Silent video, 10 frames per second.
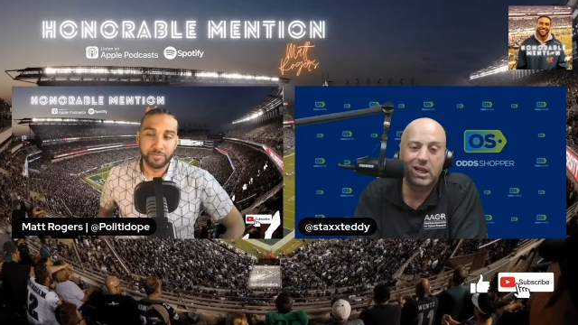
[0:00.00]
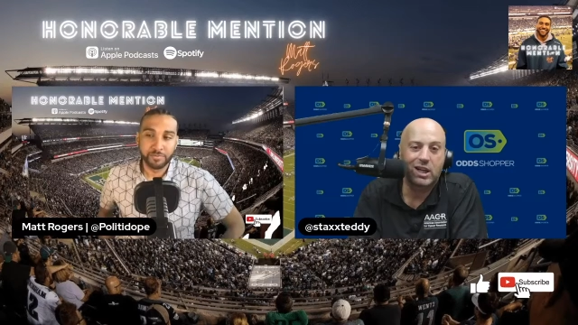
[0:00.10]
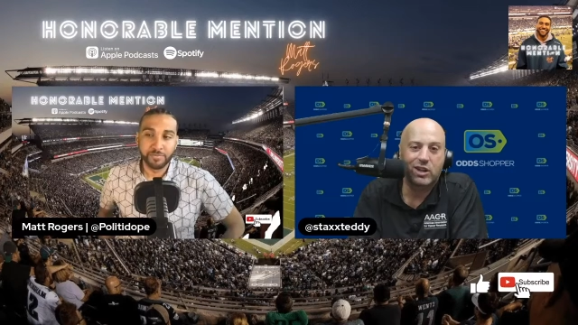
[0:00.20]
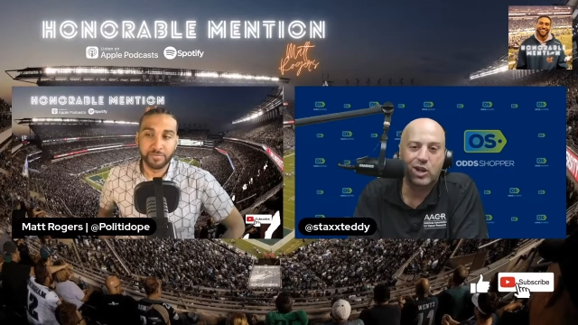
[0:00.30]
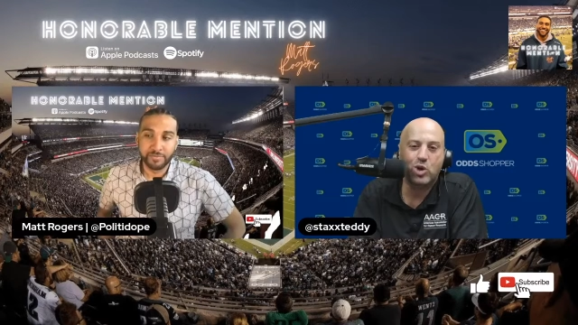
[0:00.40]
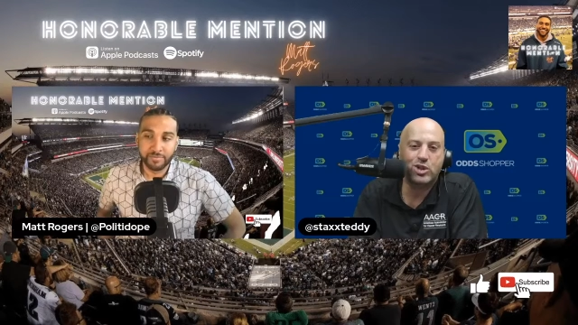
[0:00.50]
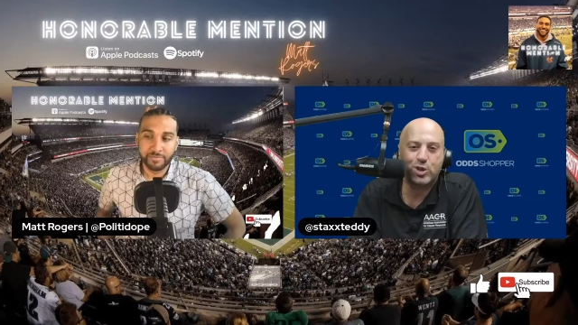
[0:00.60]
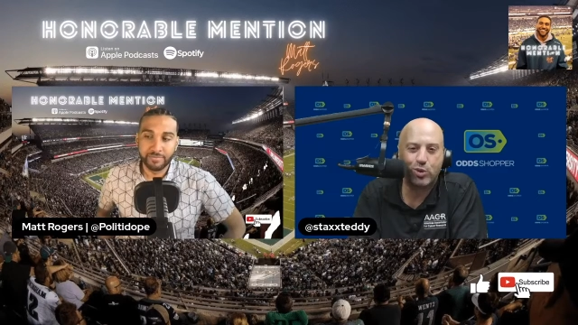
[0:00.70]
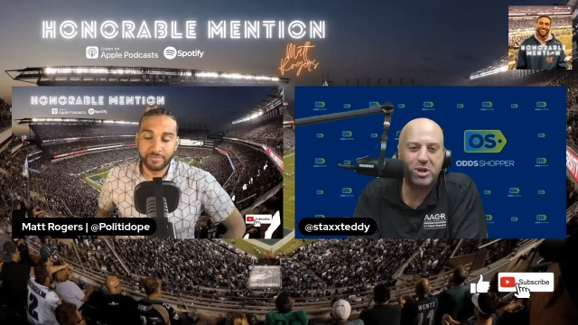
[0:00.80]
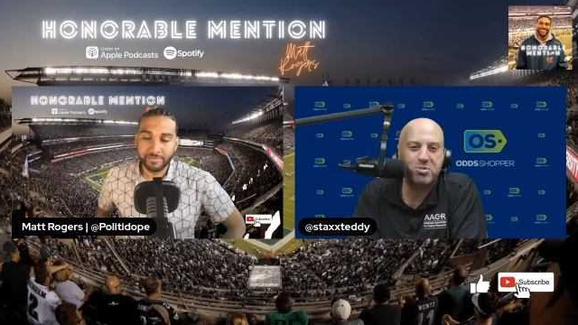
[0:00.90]
Speaker 1: those
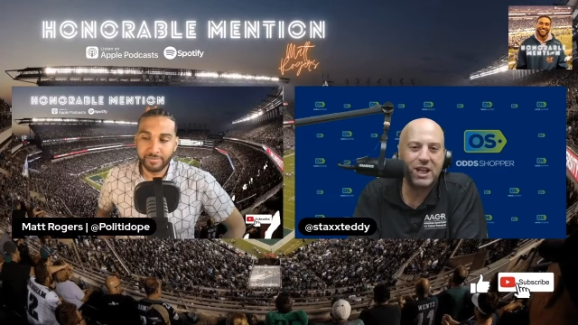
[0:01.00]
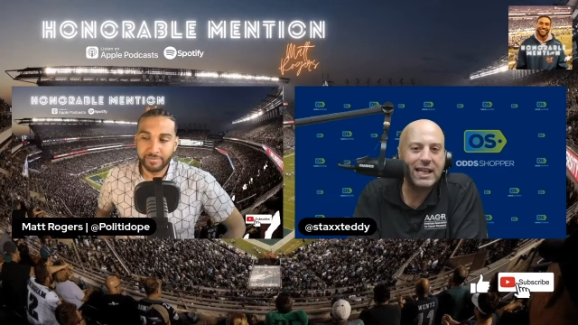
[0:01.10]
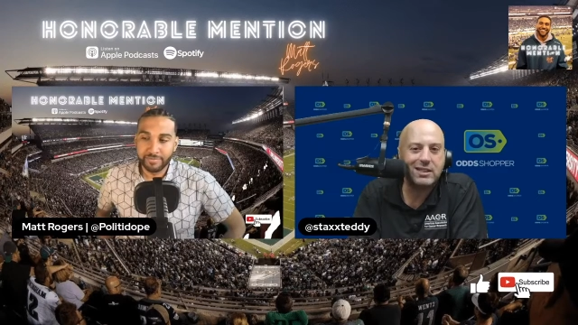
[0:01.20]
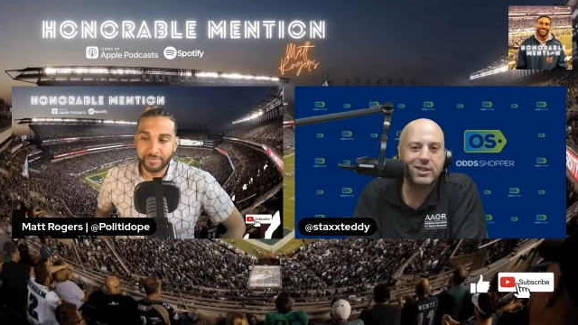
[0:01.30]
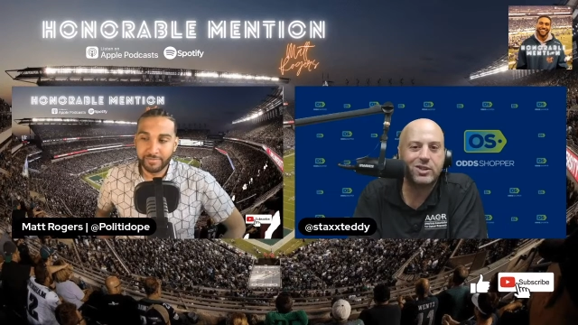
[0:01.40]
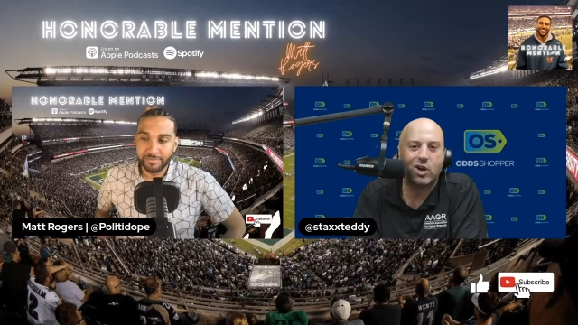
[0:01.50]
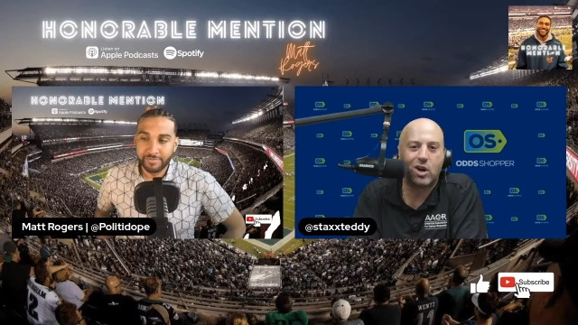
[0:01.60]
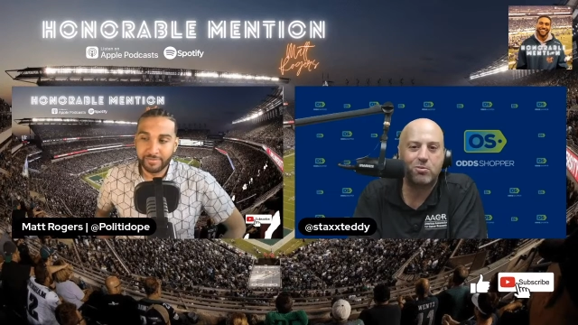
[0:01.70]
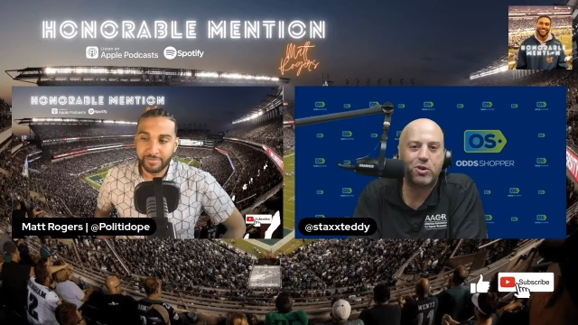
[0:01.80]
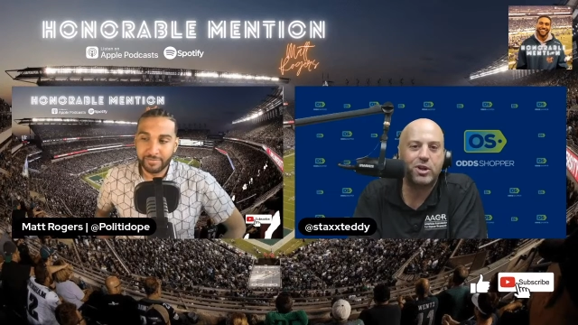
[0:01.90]
three places are,
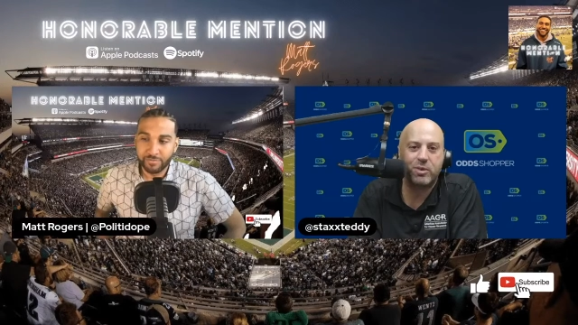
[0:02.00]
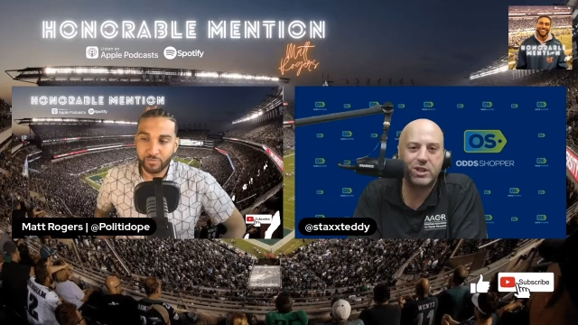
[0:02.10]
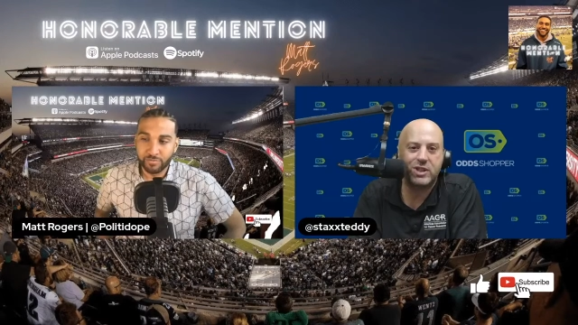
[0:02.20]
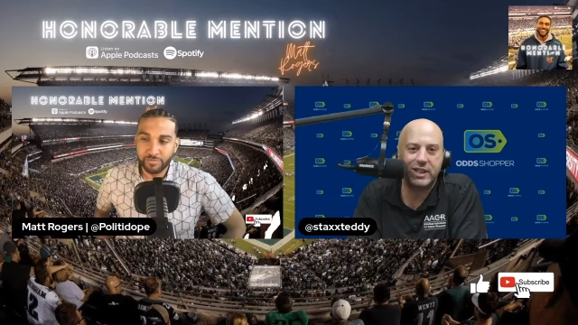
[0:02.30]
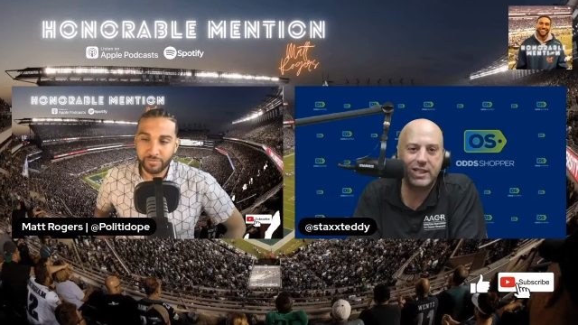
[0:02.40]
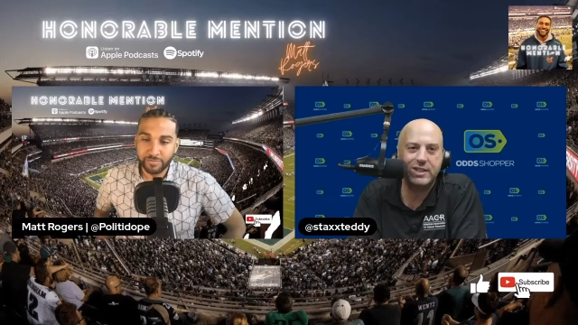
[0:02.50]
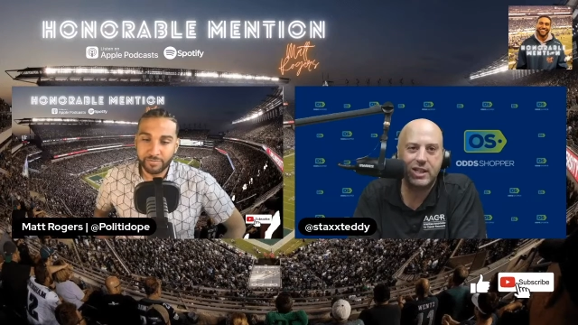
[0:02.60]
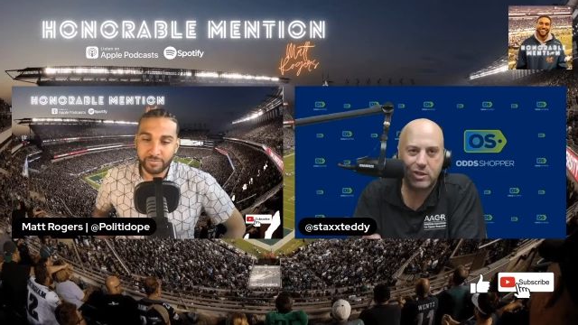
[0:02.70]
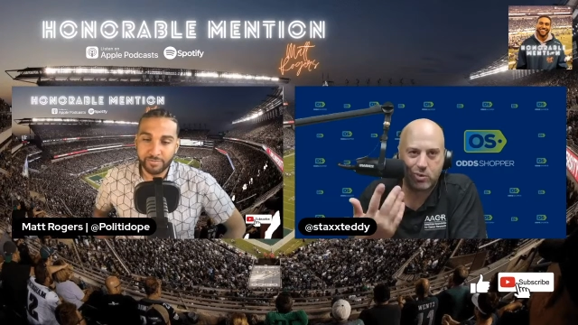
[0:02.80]
pretty much the easiest.